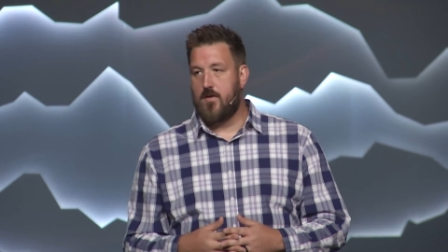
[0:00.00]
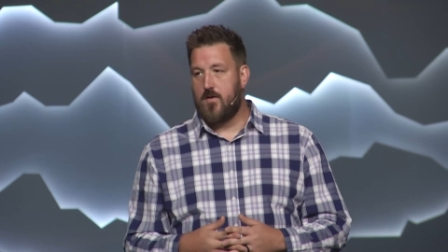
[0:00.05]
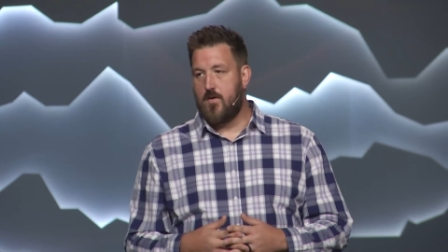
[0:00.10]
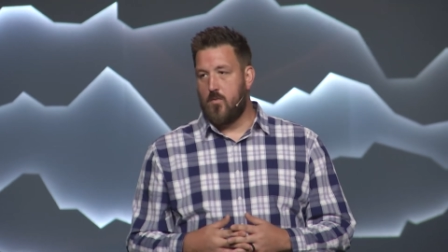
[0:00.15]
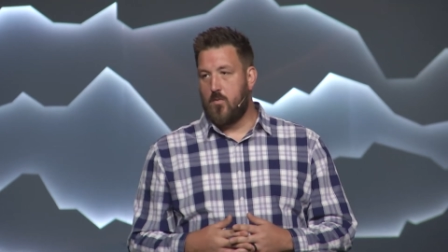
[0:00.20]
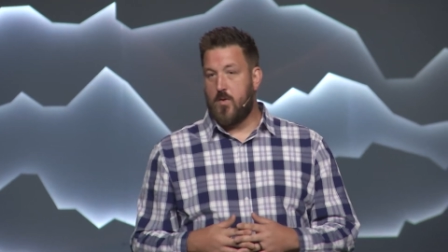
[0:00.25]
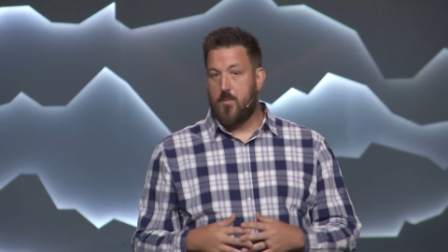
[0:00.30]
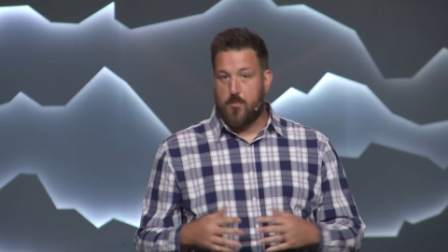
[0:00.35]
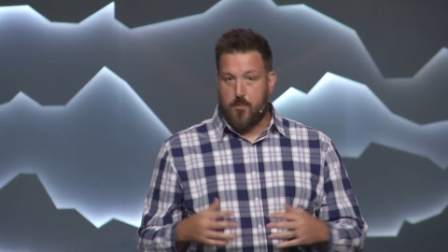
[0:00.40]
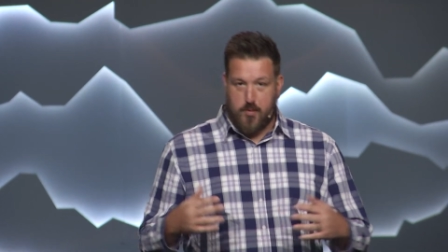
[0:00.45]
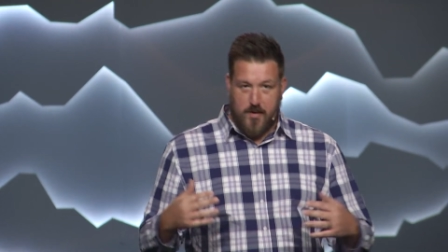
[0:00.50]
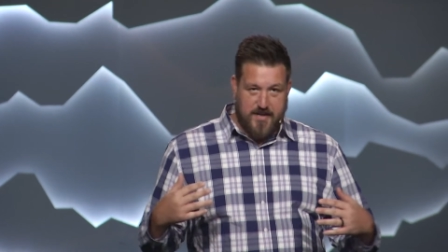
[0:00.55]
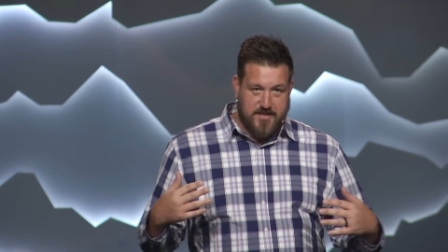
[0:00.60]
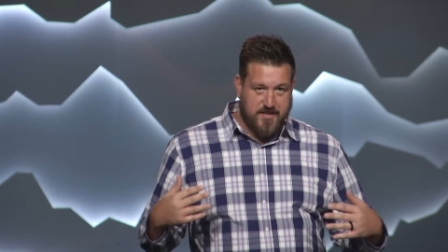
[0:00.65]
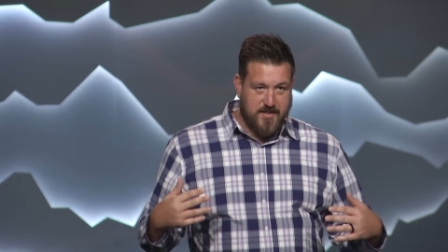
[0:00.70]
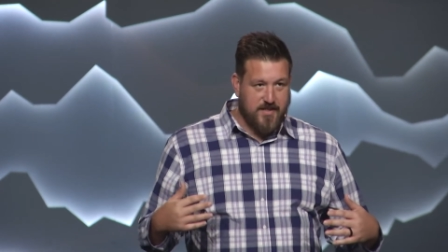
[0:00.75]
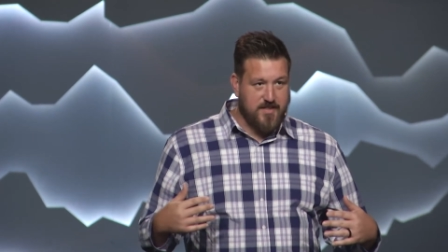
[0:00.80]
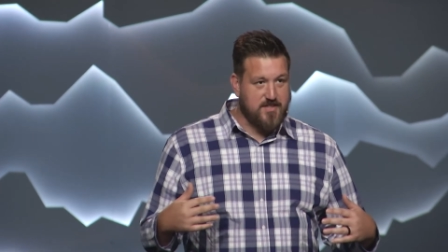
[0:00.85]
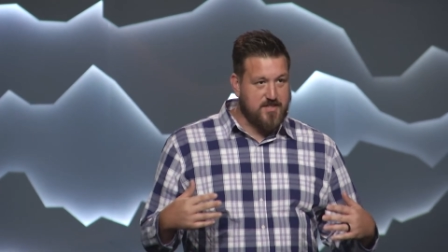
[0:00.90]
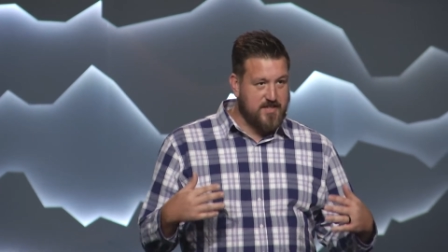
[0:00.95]
when
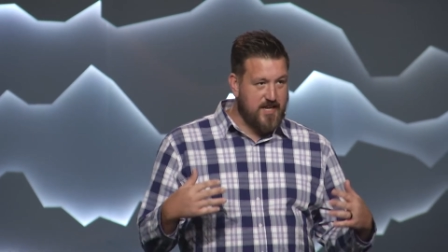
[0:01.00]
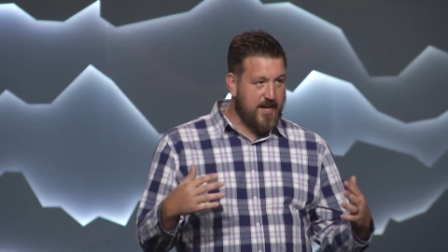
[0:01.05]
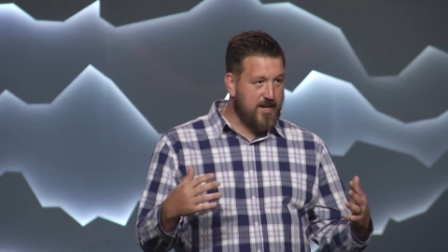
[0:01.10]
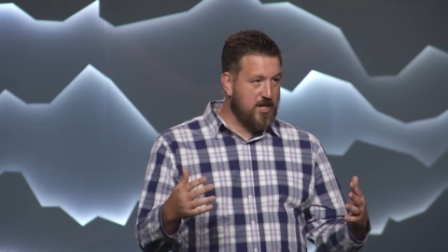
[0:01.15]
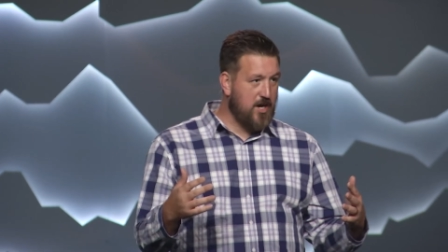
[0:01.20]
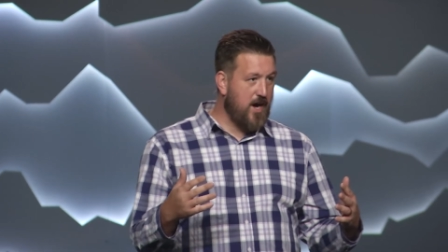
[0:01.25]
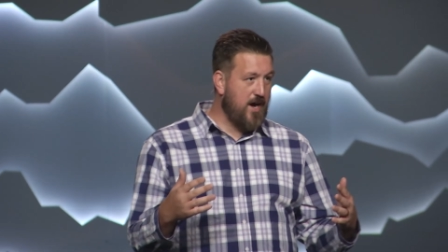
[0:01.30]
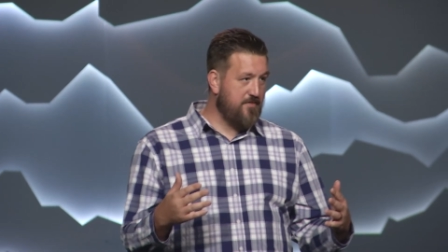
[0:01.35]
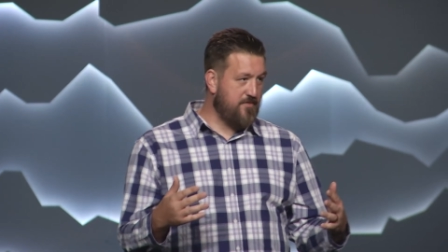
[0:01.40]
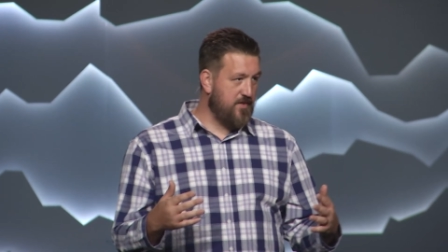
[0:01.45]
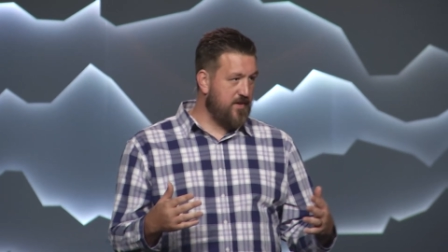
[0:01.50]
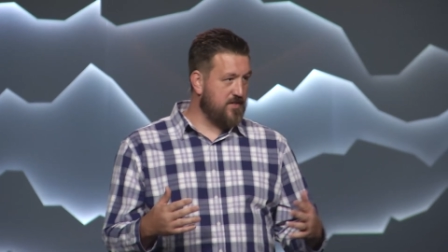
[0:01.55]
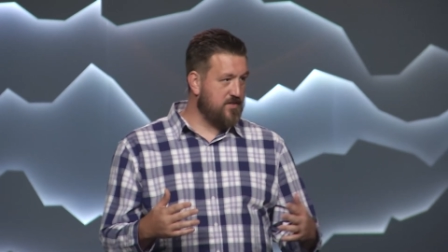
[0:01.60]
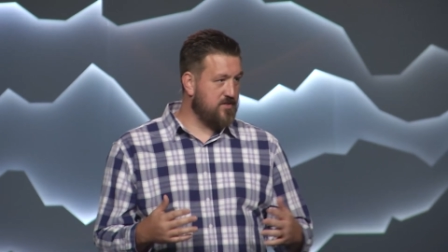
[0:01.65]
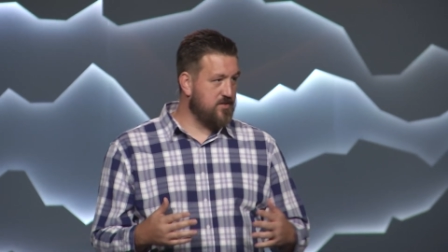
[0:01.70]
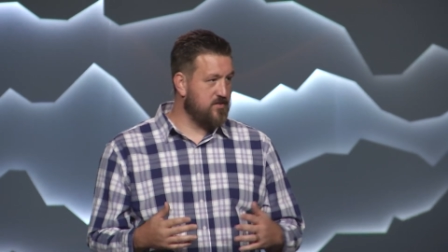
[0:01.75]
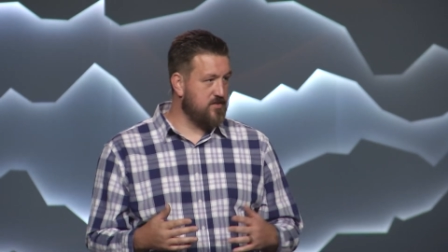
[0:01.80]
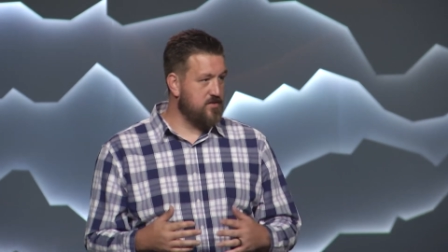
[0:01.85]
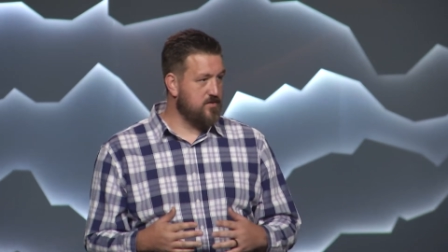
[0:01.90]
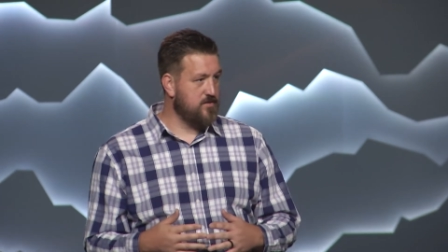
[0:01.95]
presidents take
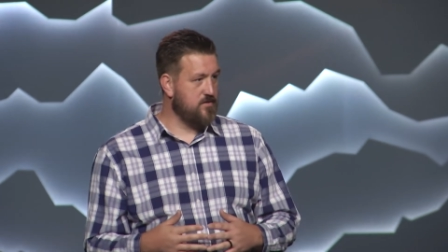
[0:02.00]
office,